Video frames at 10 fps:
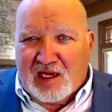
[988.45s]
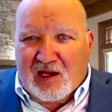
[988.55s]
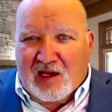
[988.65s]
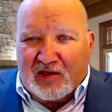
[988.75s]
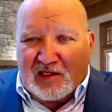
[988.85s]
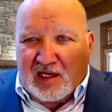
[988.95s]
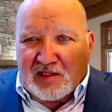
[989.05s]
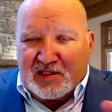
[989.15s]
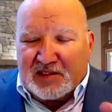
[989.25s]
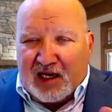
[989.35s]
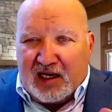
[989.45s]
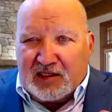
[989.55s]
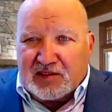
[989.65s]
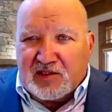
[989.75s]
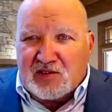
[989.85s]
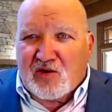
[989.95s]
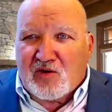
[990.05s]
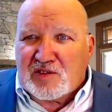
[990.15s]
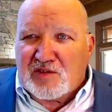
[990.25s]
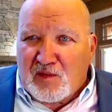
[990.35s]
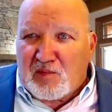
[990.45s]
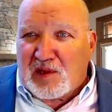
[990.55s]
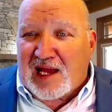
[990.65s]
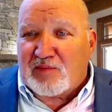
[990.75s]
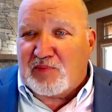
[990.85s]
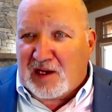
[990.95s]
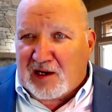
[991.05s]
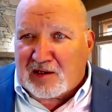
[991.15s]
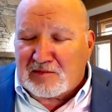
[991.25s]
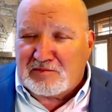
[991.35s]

And on the other side is the nose of a black bear.